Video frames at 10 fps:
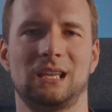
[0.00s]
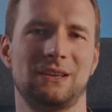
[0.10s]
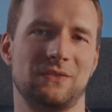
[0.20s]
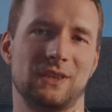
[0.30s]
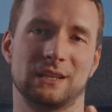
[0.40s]

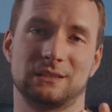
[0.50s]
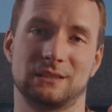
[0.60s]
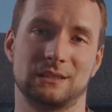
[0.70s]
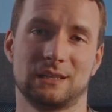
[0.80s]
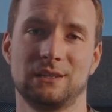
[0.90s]
If that
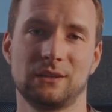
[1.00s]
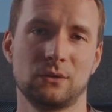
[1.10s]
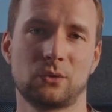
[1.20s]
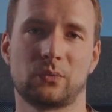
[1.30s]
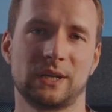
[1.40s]
doesn't
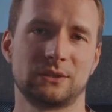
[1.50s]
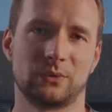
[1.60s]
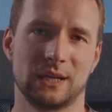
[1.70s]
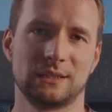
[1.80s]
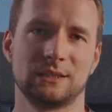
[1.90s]
look quite
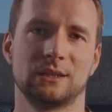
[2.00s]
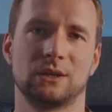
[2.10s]
right,